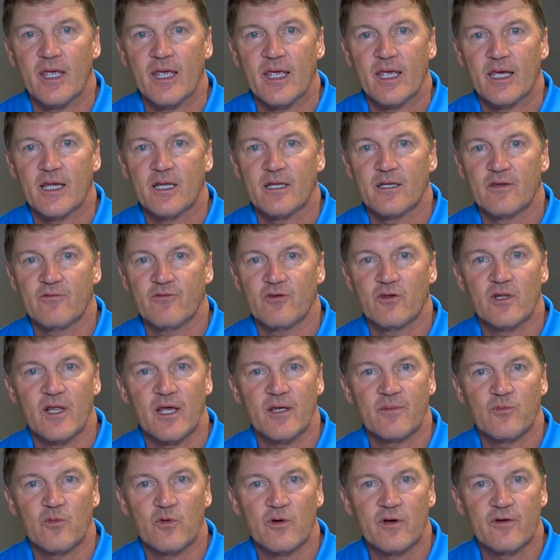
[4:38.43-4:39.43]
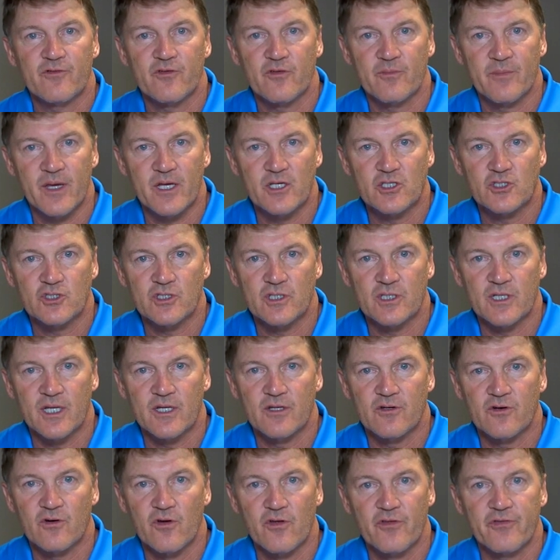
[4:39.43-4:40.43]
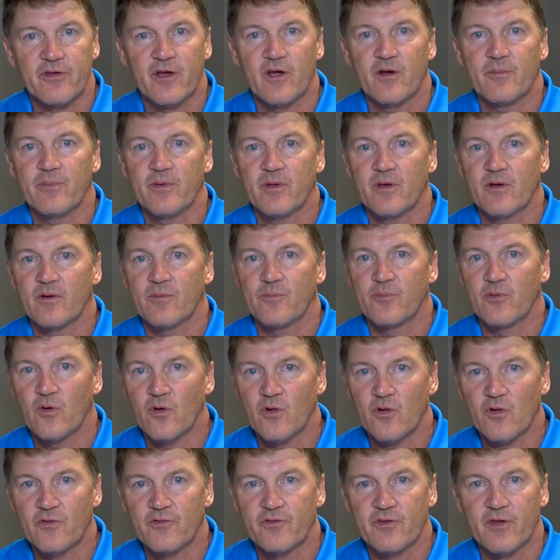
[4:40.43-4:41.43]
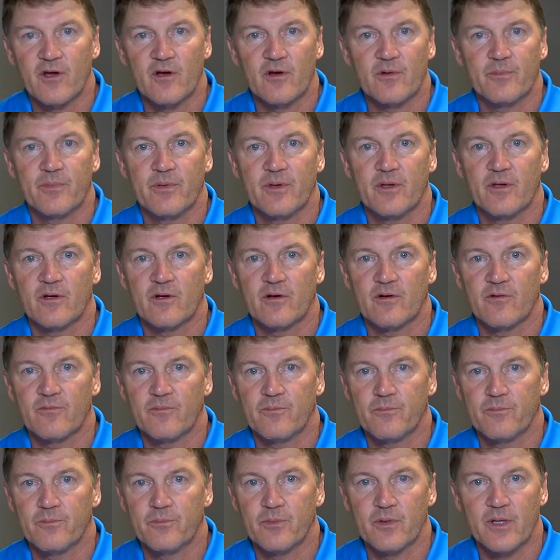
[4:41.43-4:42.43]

and if you'd like more information on neural therapy or prolotherapy or